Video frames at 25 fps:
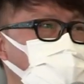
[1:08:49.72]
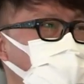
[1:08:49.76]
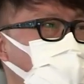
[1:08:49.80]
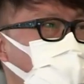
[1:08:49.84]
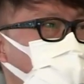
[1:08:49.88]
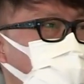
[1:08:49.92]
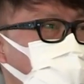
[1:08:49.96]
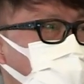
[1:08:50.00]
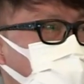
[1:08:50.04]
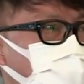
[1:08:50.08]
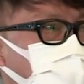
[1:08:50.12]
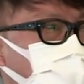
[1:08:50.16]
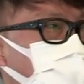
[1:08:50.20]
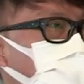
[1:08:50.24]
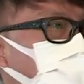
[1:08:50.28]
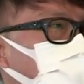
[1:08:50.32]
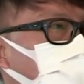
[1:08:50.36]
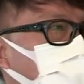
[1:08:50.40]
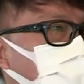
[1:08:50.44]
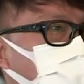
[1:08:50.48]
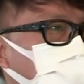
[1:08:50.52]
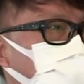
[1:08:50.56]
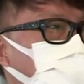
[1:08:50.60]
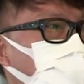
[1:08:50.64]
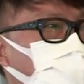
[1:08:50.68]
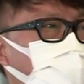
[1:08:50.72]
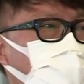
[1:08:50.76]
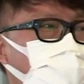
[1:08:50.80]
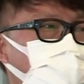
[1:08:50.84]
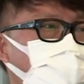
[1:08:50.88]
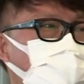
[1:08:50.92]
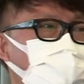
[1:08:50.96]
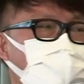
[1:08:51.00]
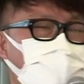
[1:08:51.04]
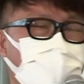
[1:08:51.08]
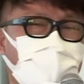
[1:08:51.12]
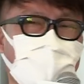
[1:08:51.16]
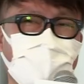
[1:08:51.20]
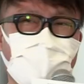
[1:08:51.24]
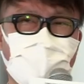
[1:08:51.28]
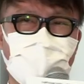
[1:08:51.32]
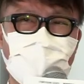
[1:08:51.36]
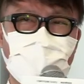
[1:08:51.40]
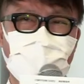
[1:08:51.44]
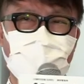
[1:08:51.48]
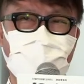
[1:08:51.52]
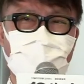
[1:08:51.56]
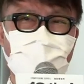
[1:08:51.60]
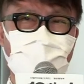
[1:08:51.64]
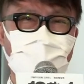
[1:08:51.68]
I do not
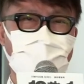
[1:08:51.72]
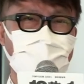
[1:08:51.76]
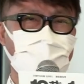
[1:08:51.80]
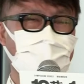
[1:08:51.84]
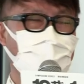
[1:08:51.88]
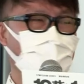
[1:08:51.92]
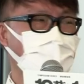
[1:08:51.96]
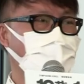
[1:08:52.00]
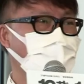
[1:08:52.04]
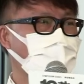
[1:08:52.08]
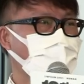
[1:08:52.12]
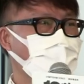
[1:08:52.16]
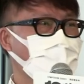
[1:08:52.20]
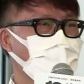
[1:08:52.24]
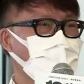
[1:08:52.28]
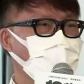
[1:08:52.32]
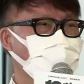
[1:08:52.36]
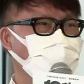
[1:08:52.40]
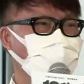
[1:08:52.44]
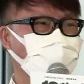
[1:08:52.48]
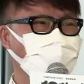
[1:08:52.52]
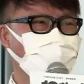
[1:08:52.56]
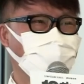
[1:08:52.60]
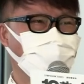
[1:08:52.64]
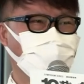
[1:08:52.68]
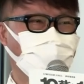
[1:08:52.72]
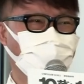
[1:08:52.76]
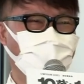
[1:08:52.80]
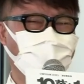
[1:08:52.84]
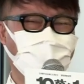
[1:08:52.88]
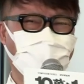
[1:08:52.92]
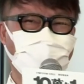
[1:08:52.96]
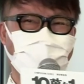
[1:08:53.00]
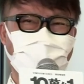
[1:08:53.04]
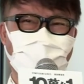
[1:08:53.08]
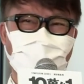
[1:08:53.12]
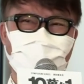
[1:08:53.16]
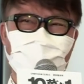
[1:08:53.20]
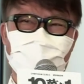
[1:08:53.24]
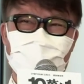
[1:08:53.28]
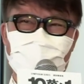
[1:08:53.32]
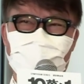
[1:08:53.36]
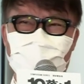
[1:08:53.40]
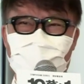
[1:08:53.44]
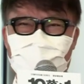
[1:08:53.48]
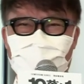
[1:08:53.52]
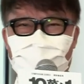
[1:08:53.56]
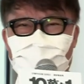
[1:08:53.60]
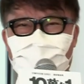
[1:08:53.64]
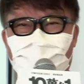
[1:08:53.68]
necessarily uh, agree that social
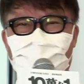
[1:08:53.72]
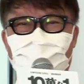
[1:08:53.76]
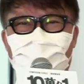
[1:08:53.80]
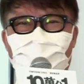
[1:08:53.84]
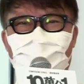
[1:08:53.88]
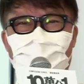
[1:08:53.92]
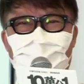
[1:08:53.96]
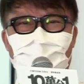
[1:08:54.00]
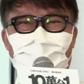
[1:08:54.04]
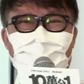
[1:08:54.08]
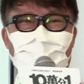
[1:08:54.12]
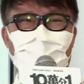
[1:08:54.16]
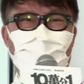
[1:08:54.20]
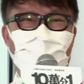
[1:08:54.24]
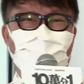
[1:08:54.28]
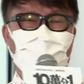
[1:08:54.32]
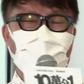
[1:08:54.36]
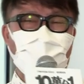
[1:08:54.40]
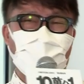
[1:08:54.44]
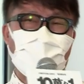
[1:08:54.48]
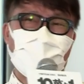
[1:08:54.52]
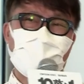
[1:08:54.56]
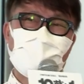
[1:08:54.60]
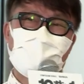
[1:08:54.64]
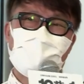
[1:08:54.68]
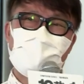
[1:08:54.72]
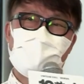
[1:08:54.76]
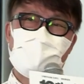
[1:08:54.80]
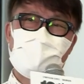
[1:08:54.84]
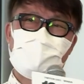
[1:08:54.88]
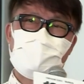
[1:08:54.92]
innovation is very important.